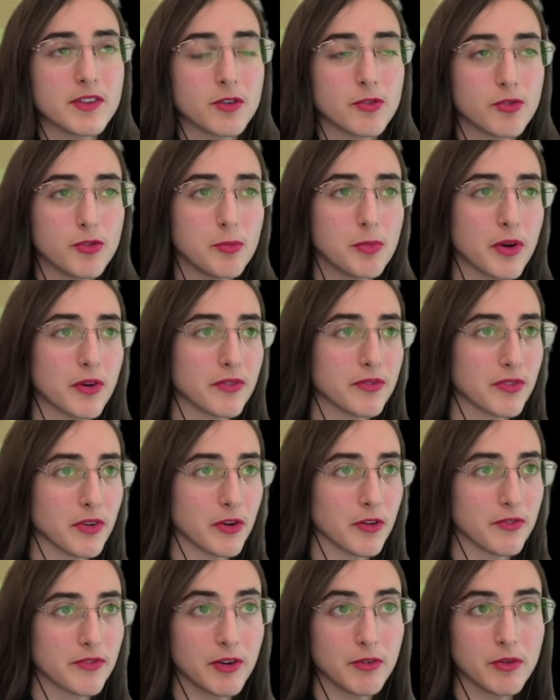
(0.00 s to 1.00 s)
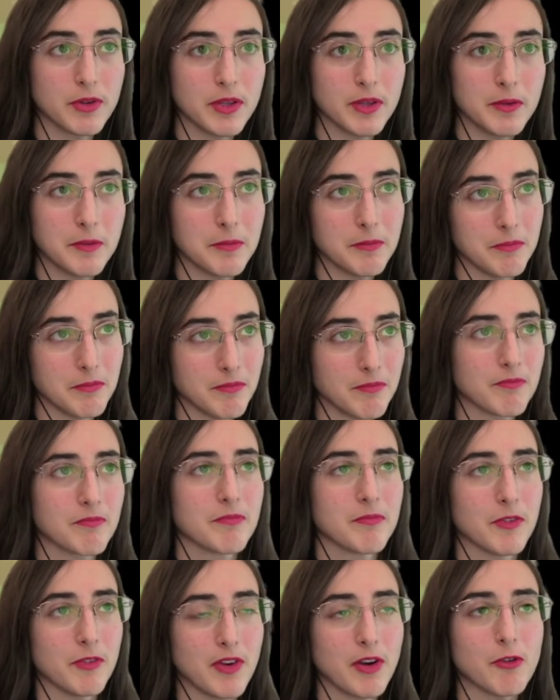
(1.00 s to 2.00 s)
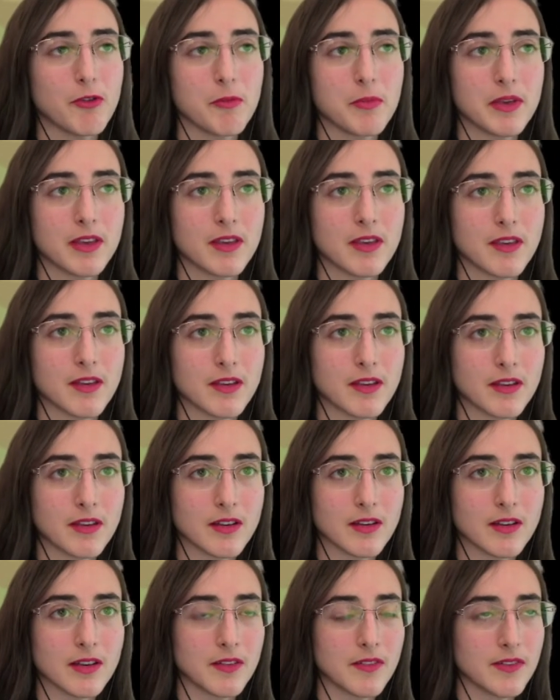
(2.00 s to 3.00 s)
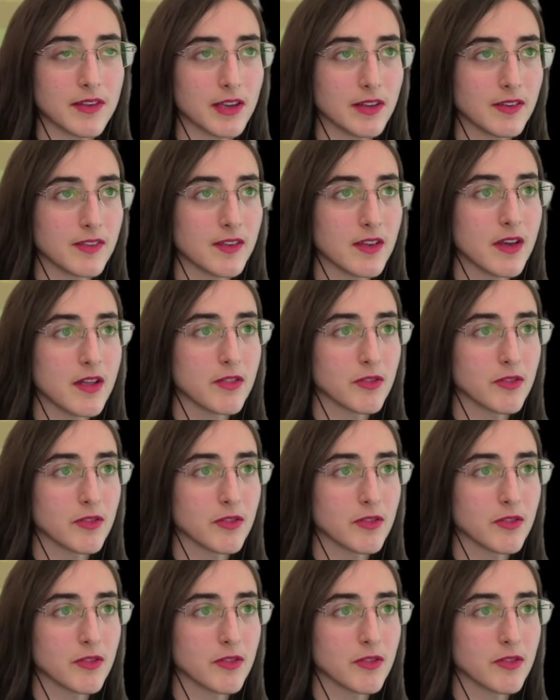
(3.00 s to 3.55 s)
a group of very big insects.